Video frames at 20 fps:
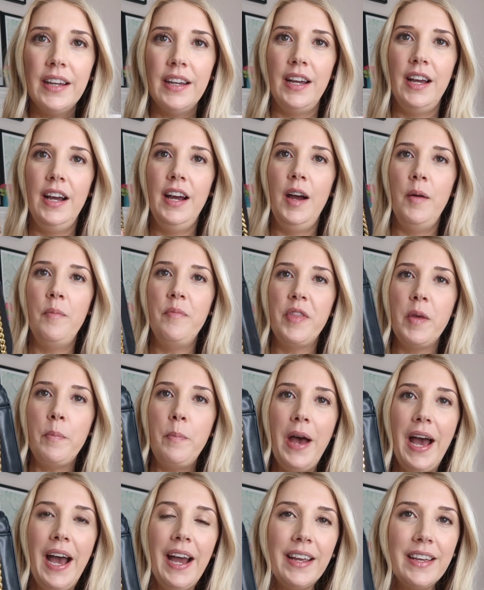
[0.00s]
the
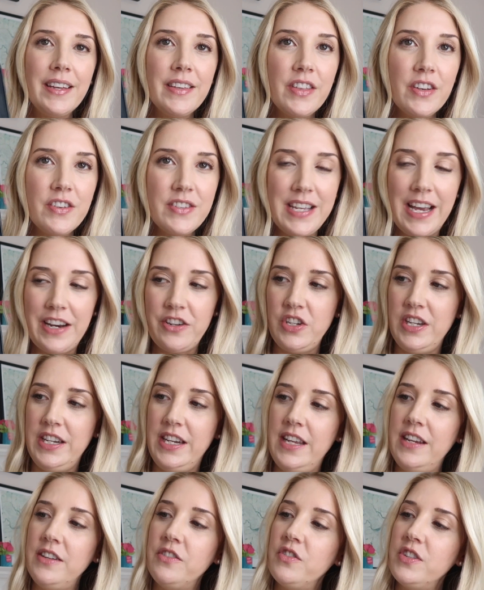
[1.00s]
back, there's actually
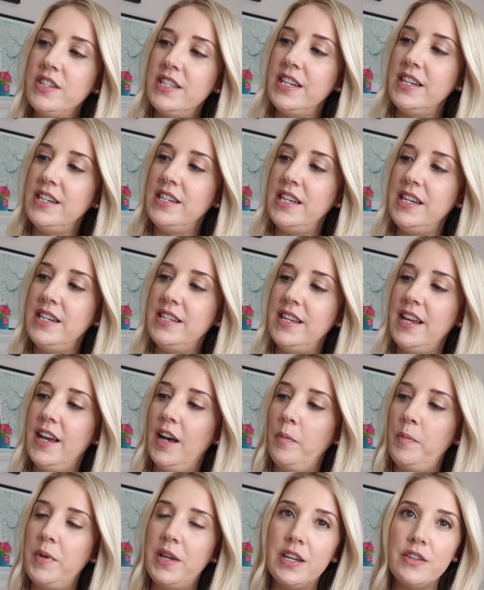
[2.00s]
an interesting
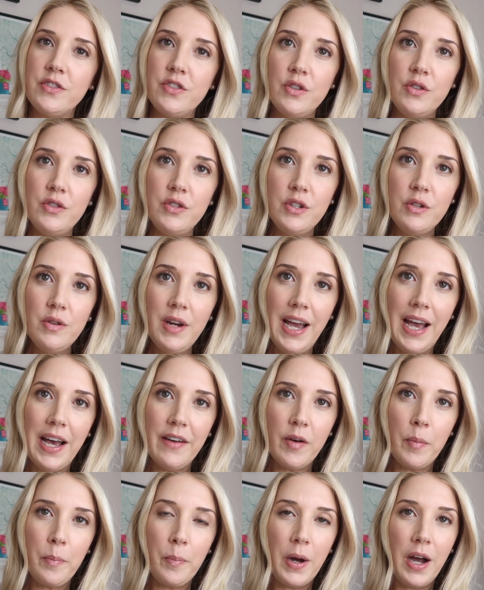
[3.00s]
detail because you do
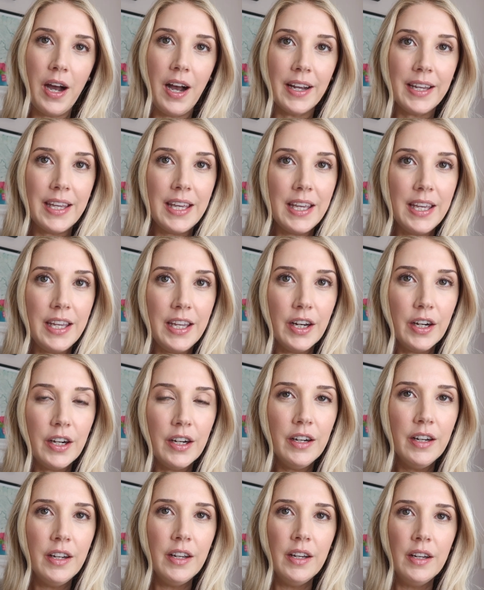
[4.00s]
have a pocket
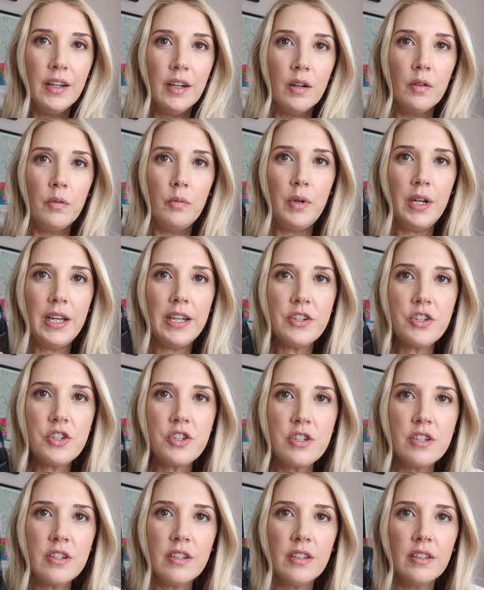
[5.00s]
here,
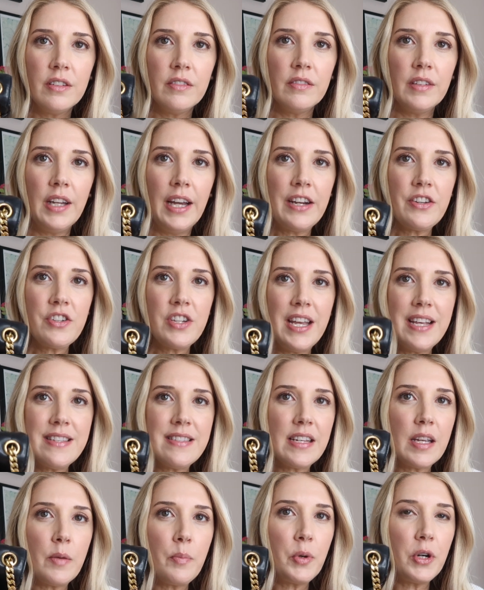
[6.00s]
which actually has
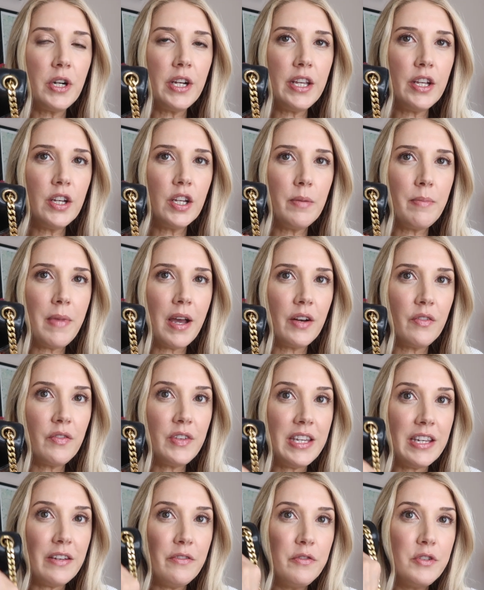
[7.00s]
like a pretty good amount
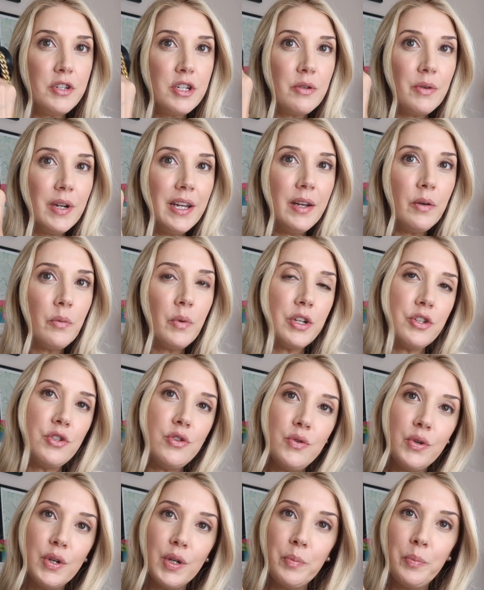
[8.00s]
of give to it, which
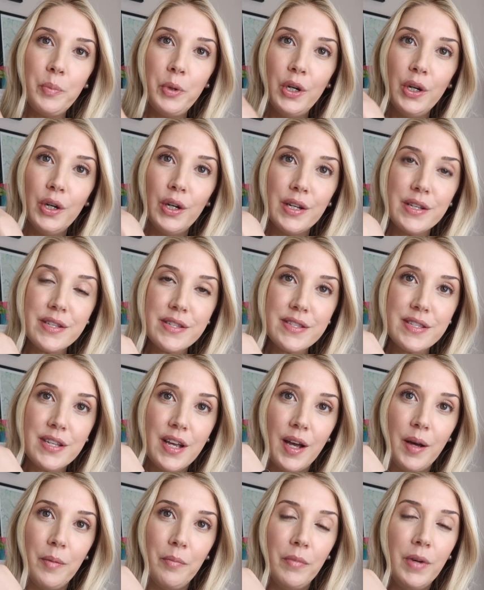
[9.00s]
you could put
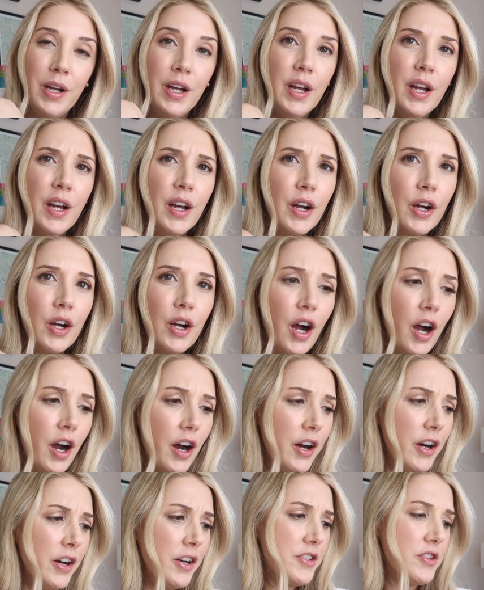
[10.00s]
some
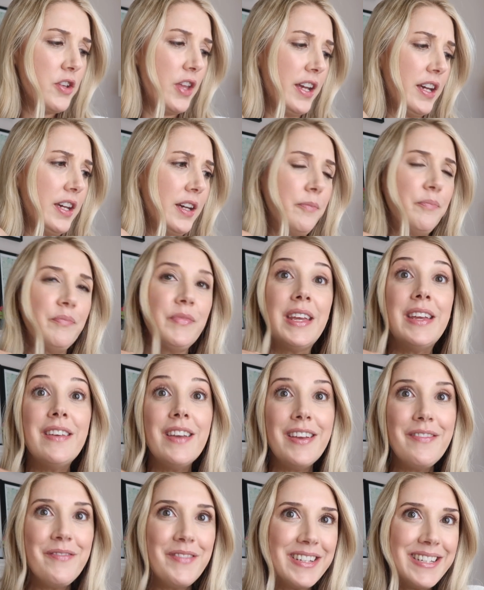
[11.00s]
cards, like an
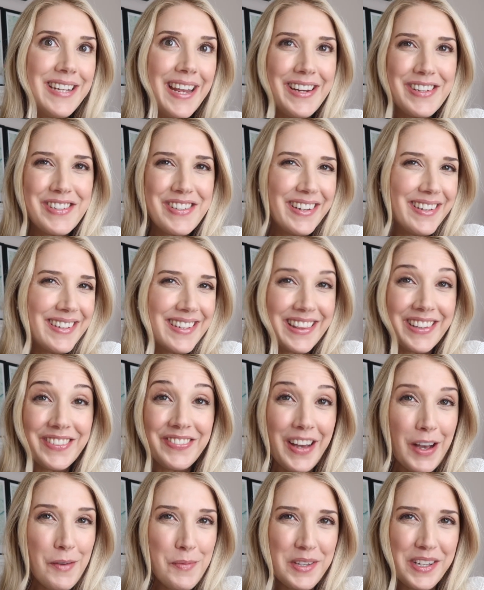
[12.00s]
invitation to the
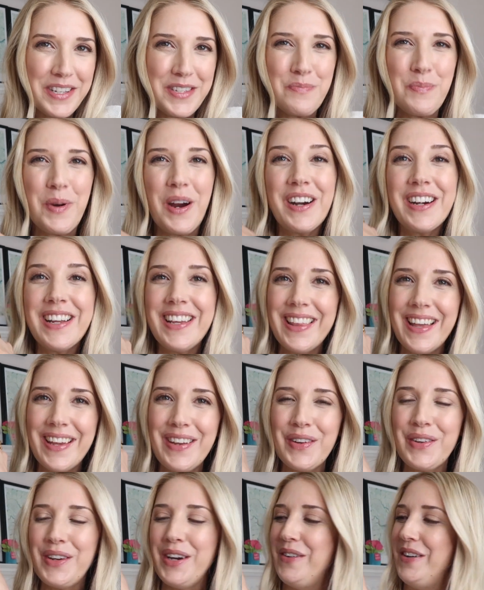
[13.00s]
fabulous party that
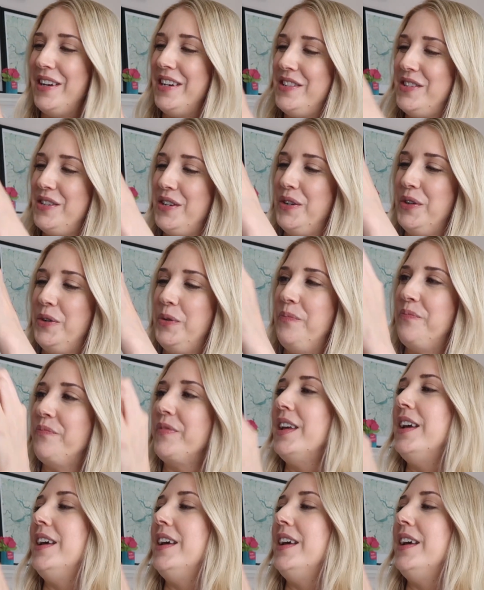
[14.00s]
you're going to.